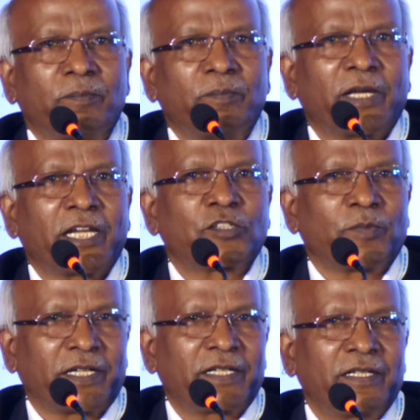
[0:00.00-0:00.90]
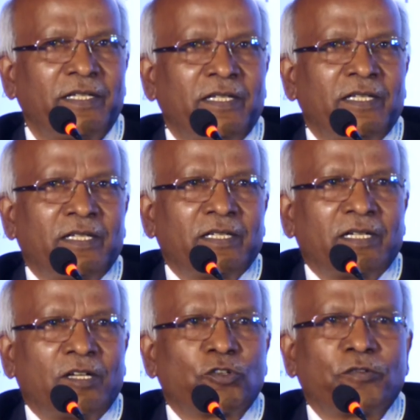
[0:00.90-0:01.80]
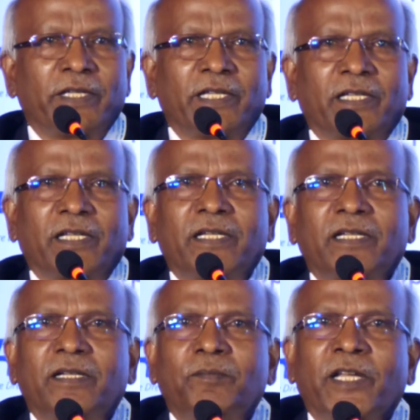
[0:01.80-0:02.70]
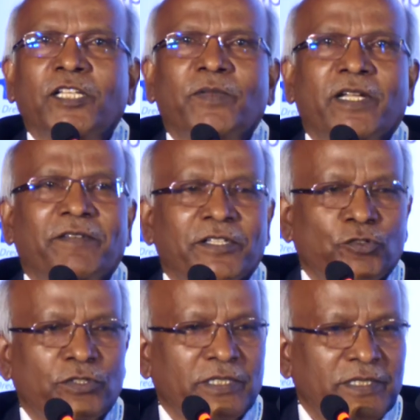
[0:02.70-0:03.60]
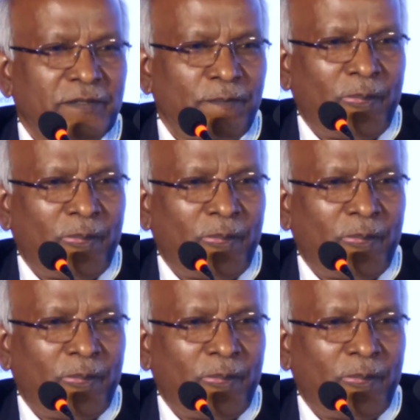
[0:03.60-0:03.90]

management. How do we management of resources?